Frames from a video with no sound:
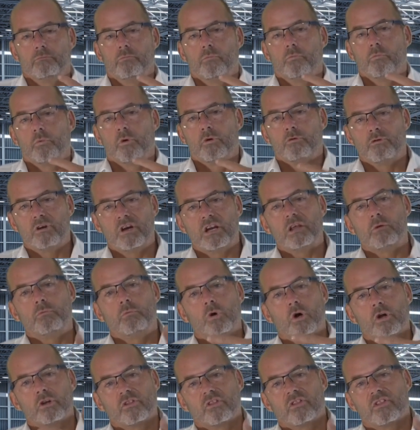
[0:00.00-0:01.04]
we really
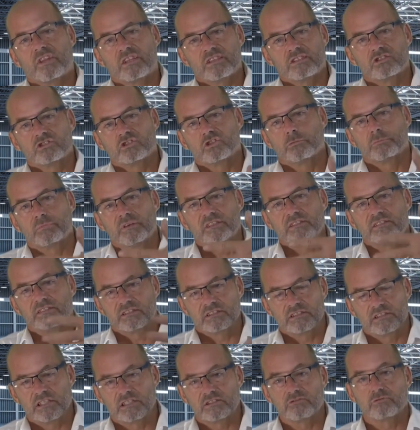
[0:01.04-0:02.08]
want this to be
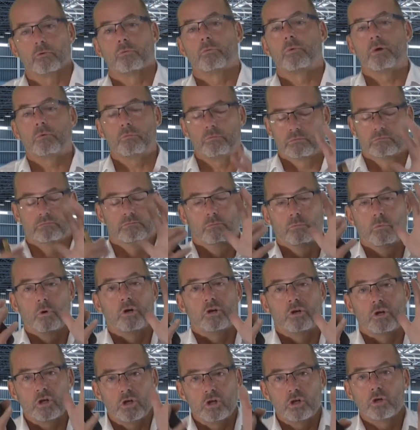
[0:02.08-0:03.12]
successful. We
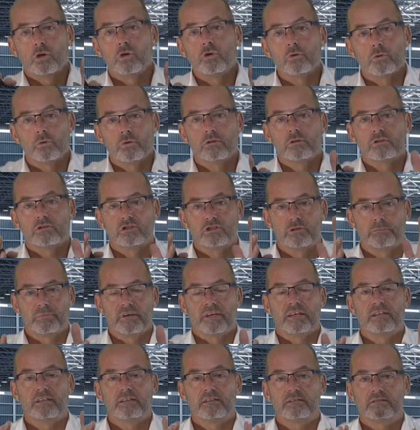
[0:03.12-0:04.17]
want you to
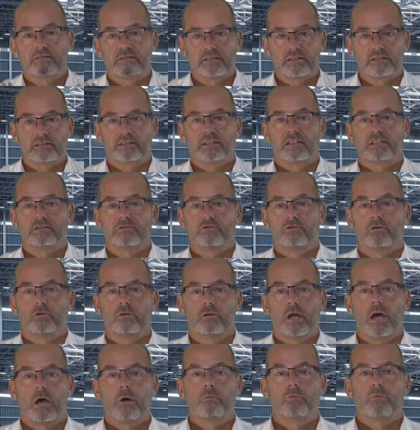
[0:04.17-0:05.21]
be successful,
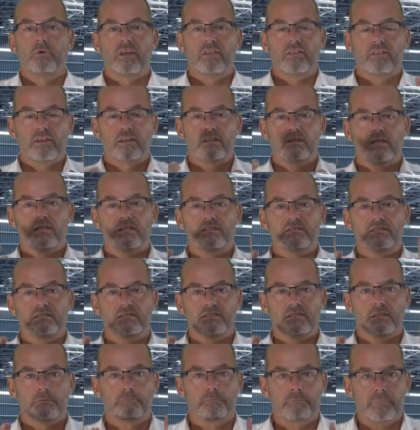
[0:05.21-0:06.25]
and we think this is
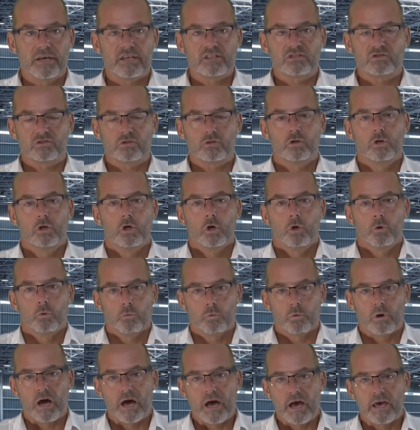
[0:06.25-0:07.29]
the best
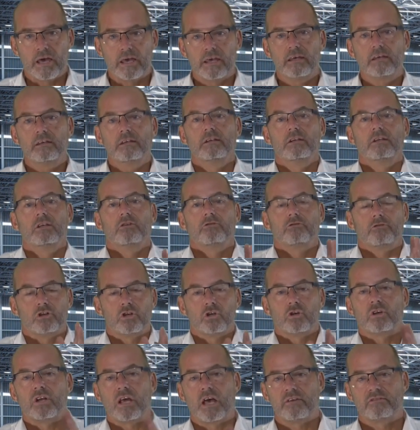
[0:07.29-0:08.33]
way for
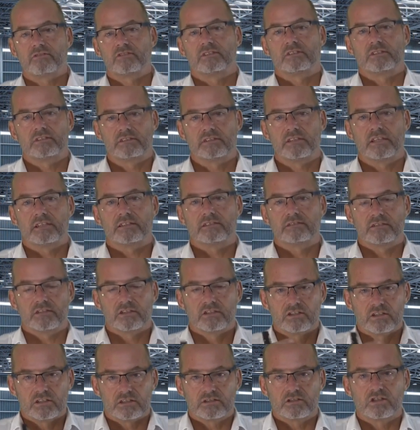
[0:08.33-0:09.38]
you to have success, to
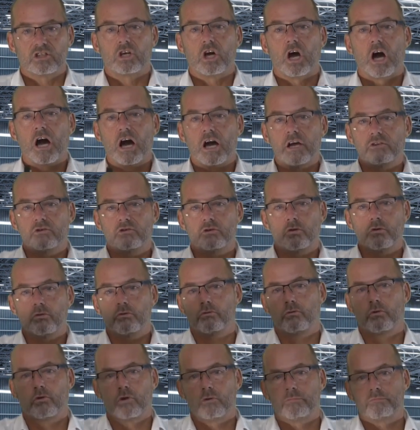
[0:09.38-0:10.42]
just guide you
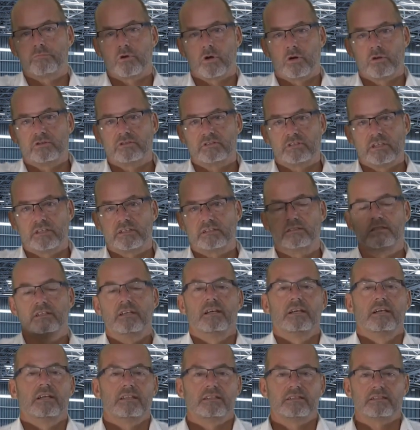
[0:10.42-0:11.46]
through the process
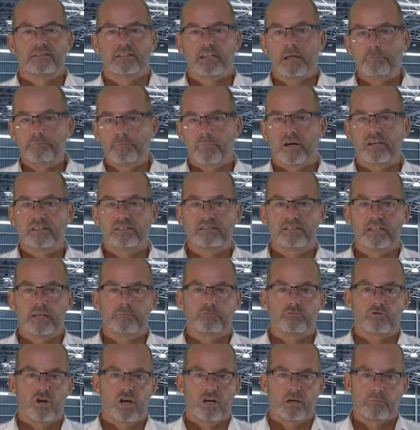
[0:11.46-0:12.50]
step by step,
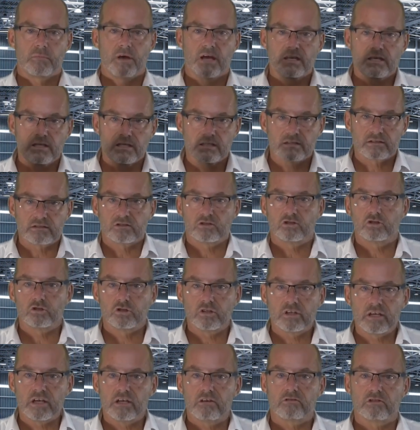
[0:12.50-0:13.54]
trying to make it as
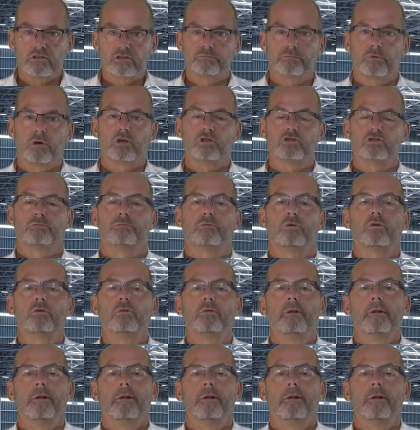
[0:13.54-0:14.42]
clear as possible